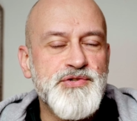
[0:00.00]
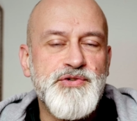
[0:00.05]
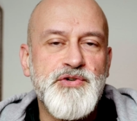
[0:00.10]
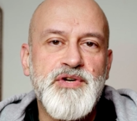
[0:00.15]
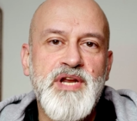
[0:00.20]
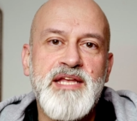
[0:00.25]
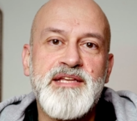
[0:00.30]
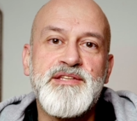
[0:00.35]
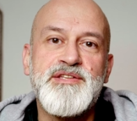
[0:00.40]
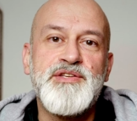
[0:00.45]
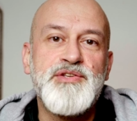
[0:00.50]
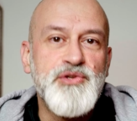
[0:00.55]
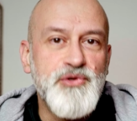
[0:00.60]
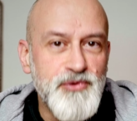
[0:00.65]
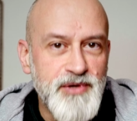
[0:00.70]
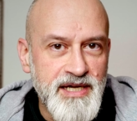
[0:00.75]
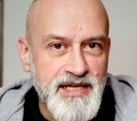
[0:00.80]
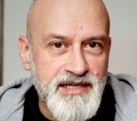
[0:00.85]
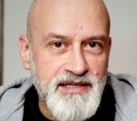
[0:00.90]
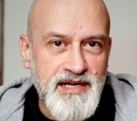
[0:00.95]
so that you
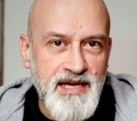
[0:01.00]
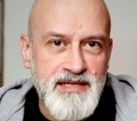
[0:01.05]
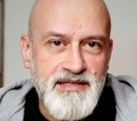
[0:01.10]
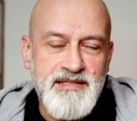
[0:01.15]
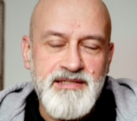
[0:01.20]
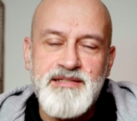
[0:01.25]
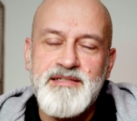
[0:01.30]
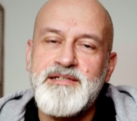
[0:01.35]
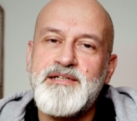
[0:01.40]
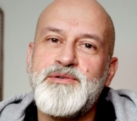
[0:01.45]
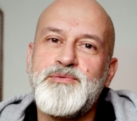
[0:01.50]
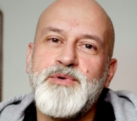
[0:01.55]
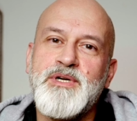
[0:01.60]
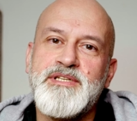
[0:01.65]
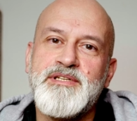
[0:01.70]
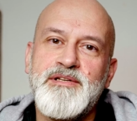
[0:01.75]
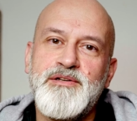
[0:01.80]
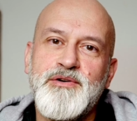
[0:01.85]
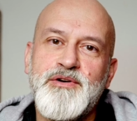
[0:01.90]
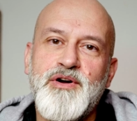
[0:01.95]
get an idea what
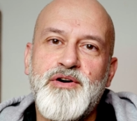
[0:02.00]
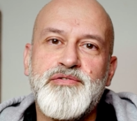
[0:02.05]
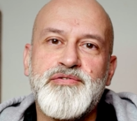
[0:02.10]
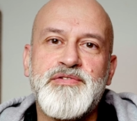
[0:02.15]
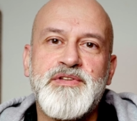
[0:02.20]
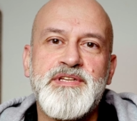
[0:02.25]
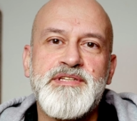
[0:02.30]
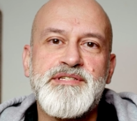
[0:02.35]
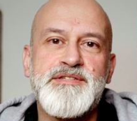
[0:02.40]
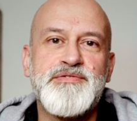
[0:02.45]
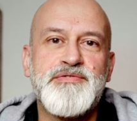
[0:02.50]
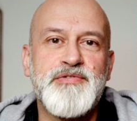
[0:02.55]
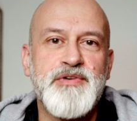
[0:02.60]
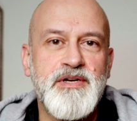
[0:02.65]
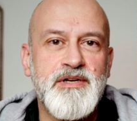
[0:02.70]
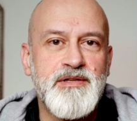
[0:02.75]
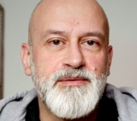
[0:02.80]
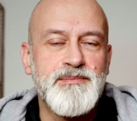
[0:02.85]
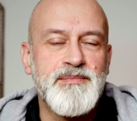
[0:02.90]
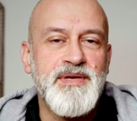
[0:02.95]
the look of this
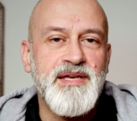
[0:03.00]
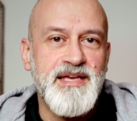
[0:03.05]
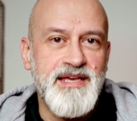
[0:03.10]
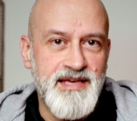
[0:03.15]
film